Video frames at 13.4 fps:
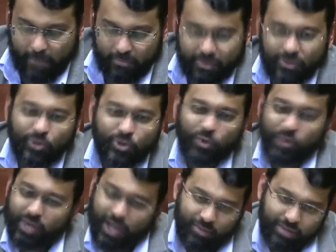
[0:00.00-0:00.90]
No, don't
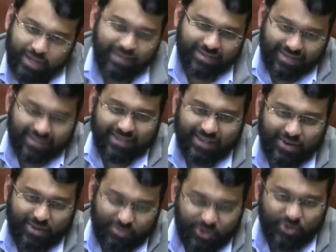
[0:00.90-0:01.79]
worry. I'm not going to say it's
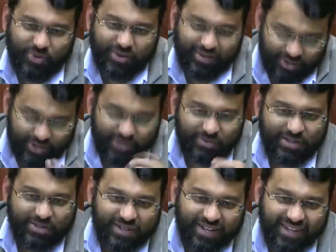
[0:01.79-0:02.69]
haram. Don't worry. You can
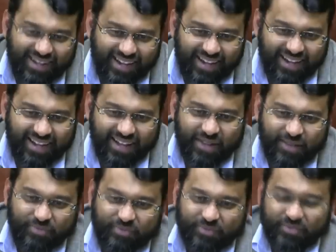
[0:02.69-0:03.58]
raise your hand.
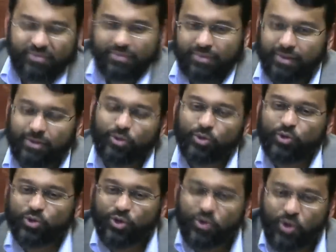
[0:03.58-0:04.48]
You
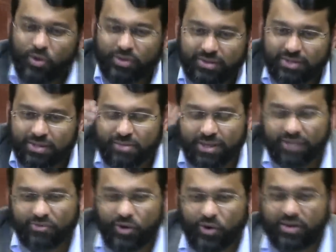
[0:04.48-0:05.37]
should know the symbol
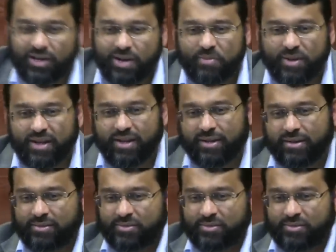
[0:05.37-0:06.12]
of your own company.